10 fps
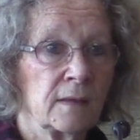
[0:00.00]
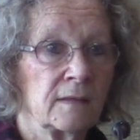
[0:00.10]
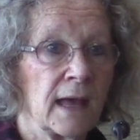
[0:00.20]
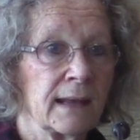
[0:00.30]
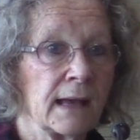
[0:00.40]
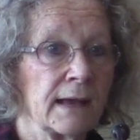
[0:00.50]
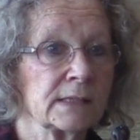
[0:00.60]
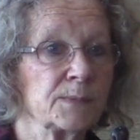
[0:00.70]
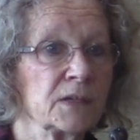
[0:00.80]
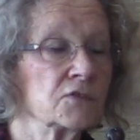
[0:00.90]
that has
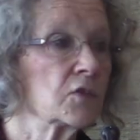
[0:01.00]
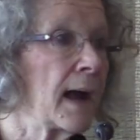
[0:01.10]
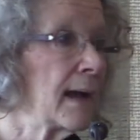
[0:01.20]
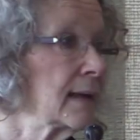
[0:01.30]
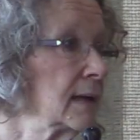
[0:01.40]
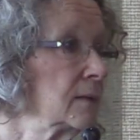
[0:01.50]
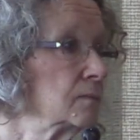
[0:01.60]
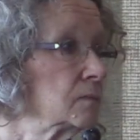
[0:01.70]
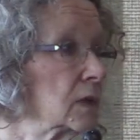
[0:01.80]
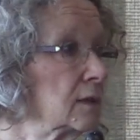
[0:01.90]
been
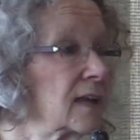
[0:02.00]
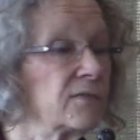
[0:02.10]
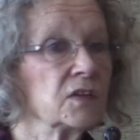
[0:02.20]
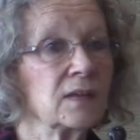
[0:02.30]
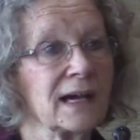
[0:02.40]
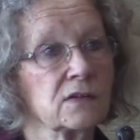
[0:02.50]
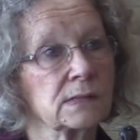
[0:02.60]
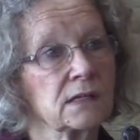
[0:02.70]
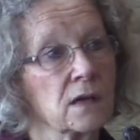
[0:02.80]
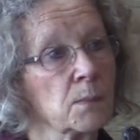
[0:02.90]
tracking
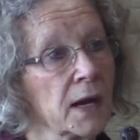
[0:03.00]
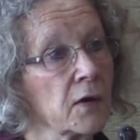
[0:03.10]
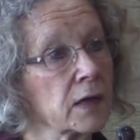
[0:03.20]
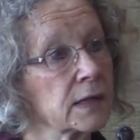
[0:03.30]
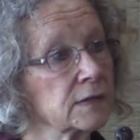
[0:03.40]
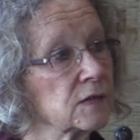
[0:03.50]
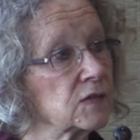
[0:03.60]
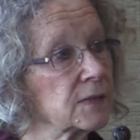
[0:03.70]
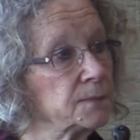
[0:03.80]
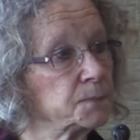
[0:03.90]
11,000 Americans,